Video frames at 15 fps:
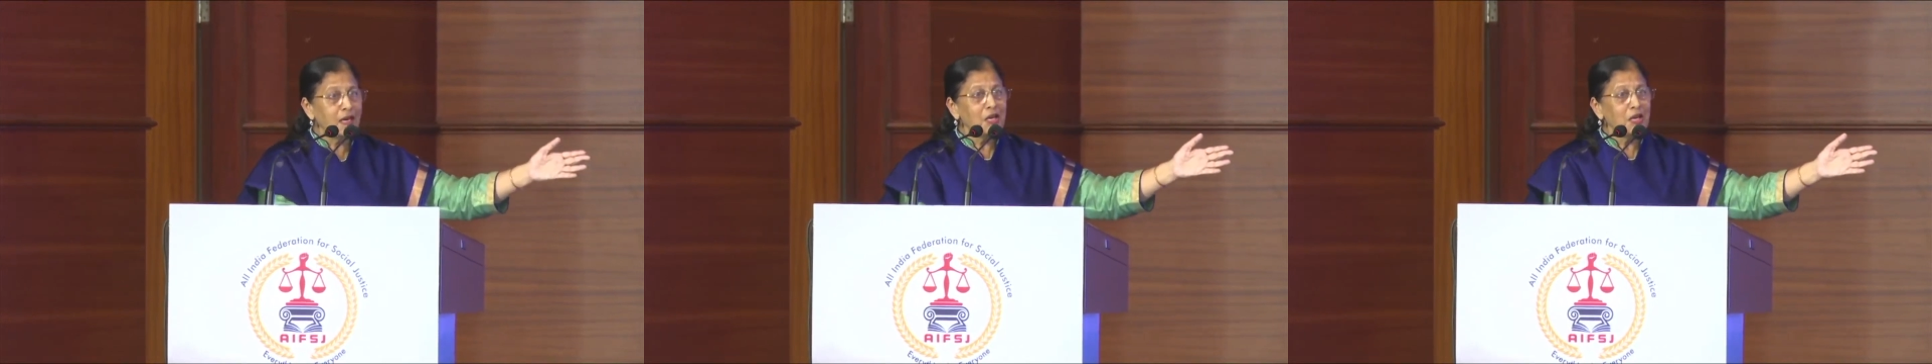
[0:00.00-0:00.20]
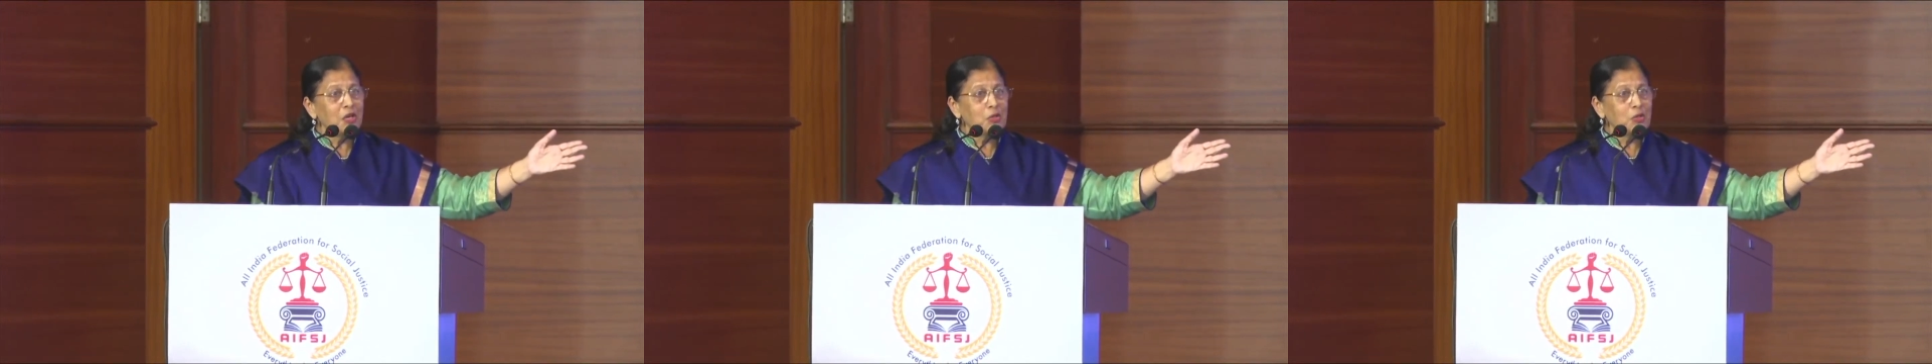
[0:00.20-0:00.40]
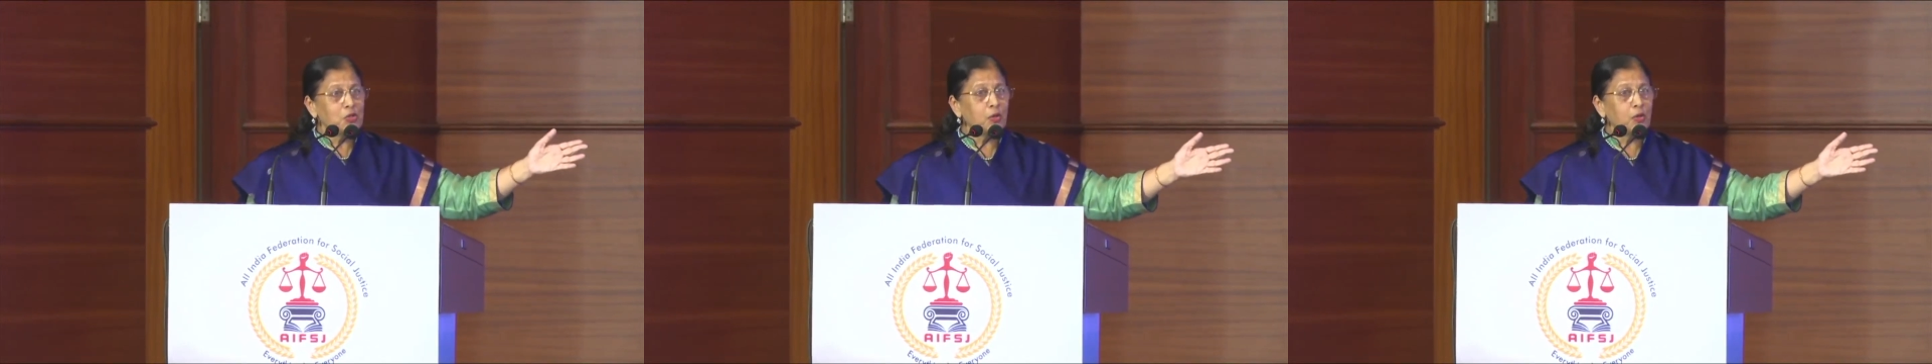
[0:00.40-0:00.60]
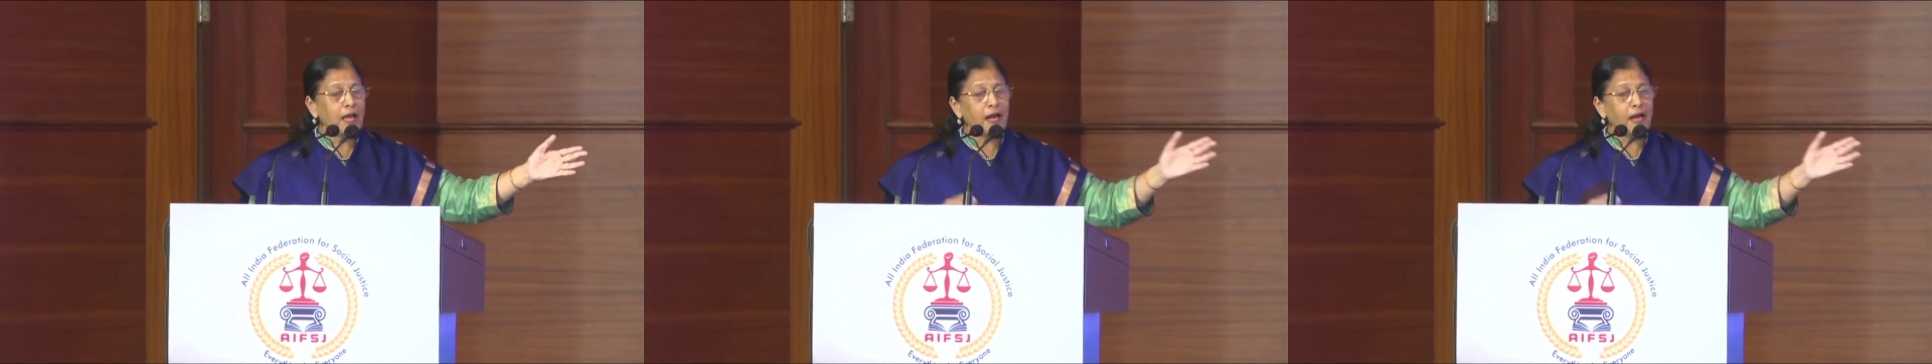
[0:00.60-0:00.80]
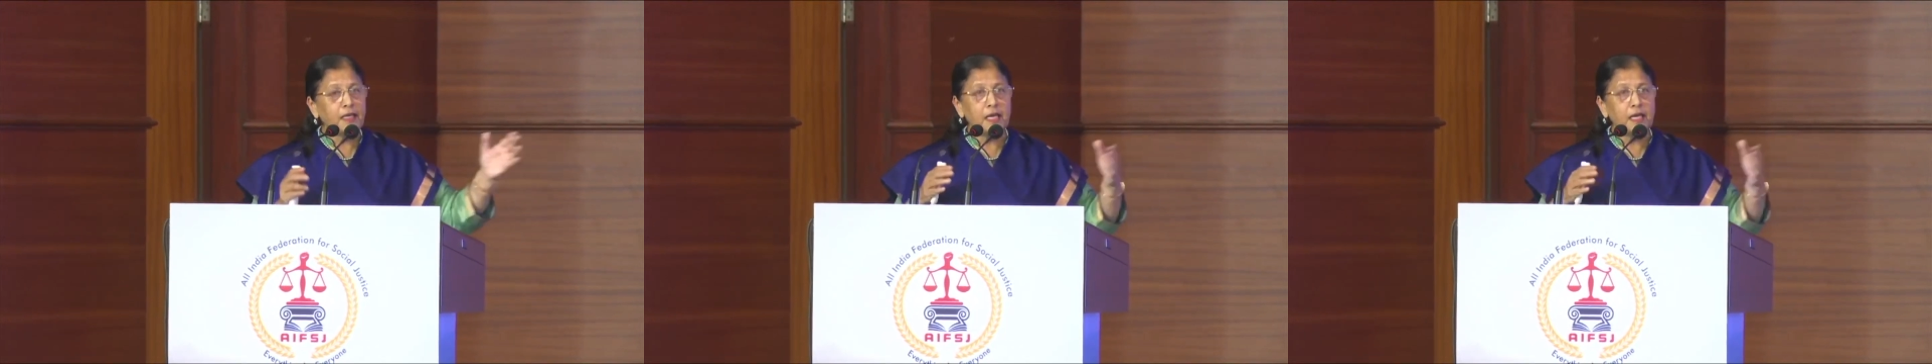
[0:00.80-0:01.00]
so
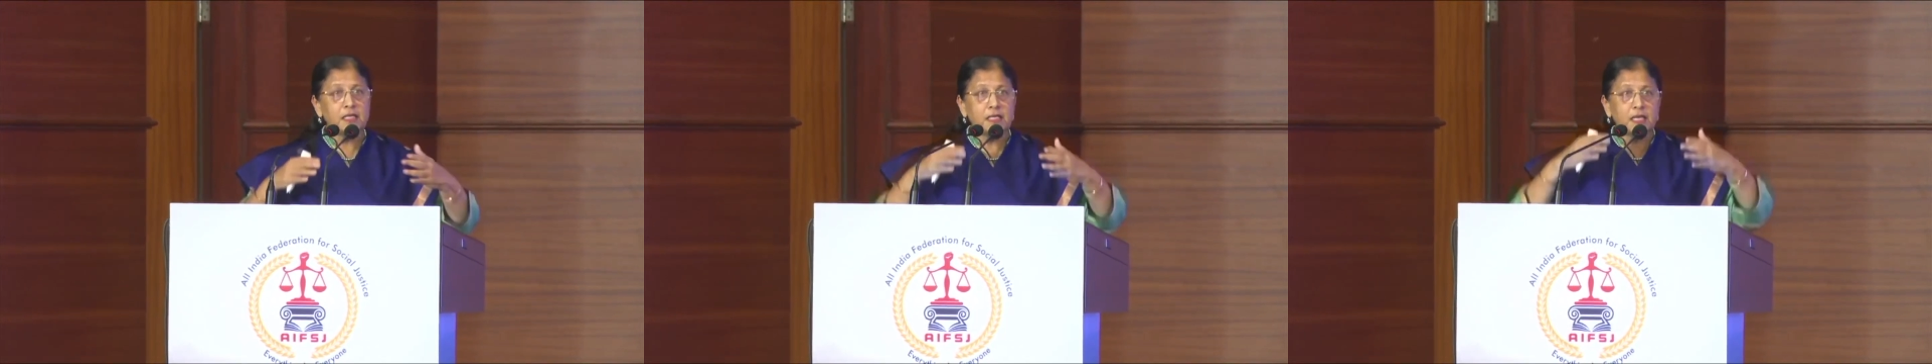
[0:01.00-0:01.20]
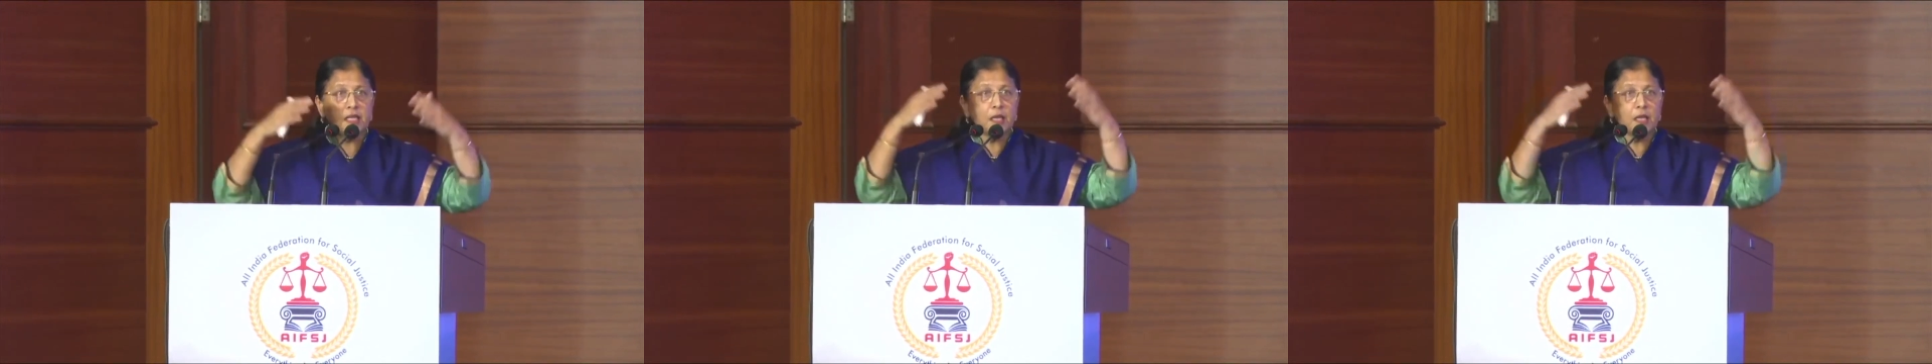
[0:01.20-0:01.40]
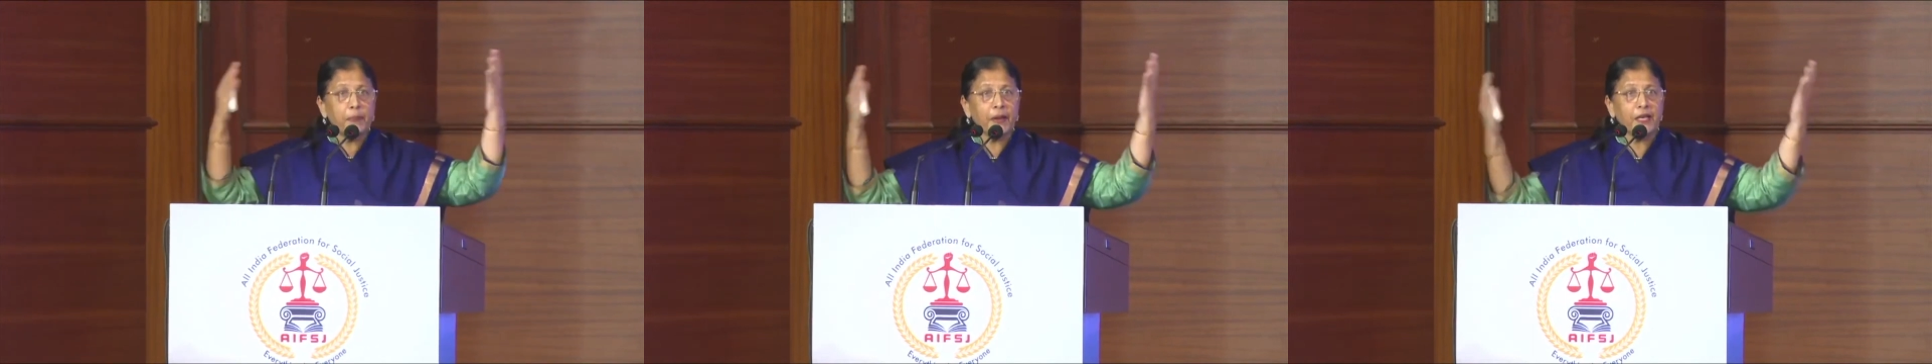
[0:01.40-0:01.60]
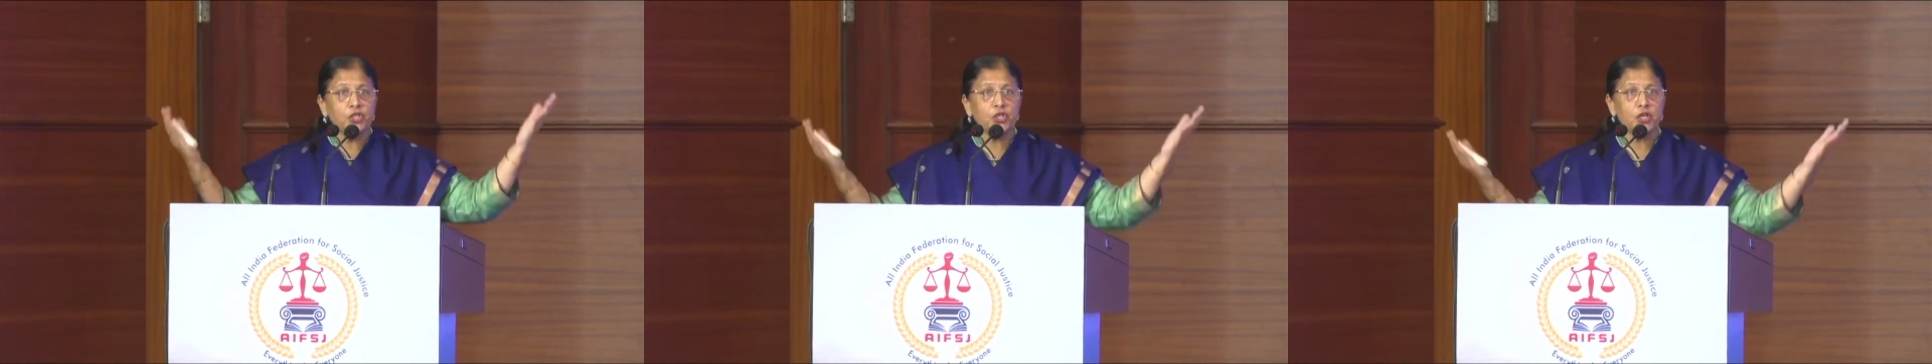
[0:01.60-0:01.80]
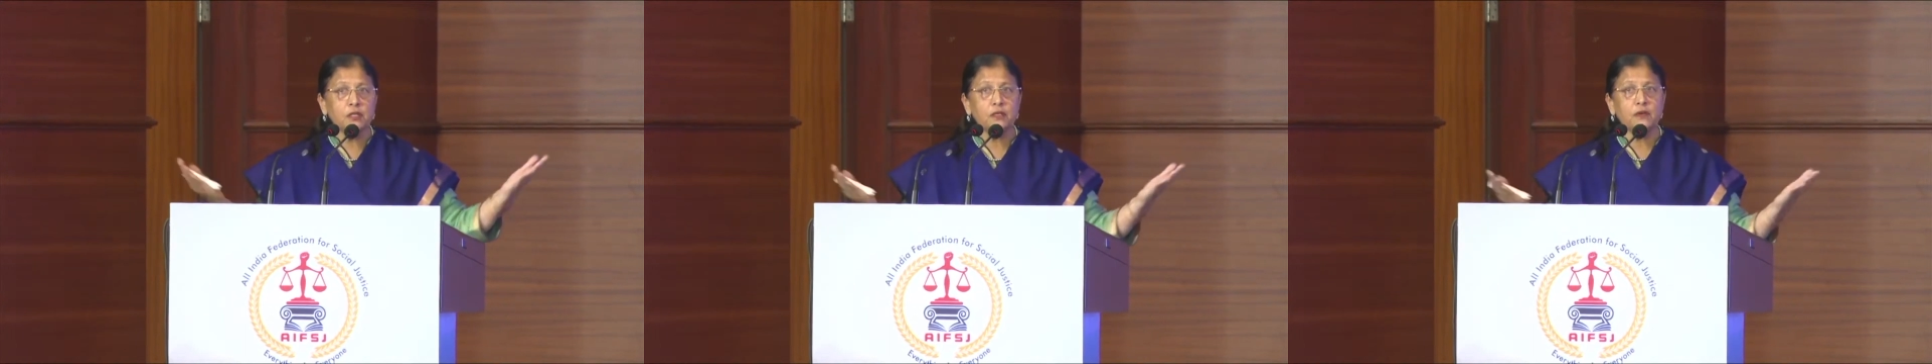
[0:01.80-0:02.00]
that they see the pictures of